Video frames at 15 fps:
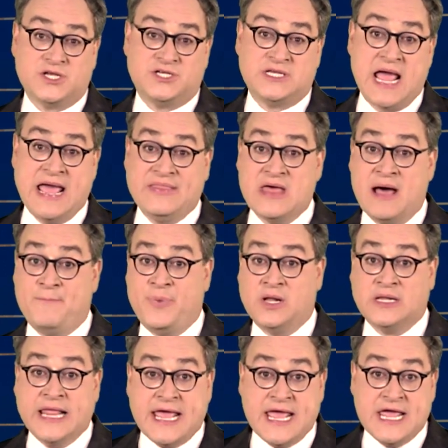say, the
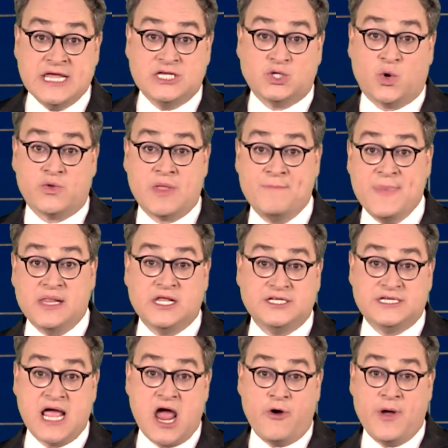police or the
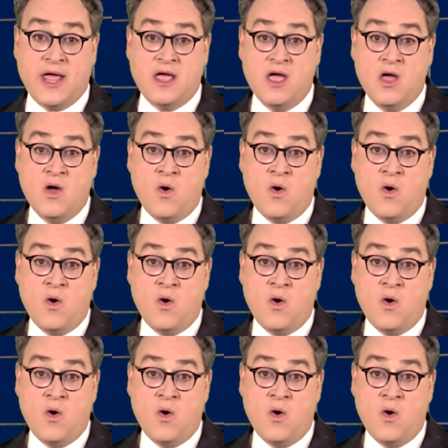military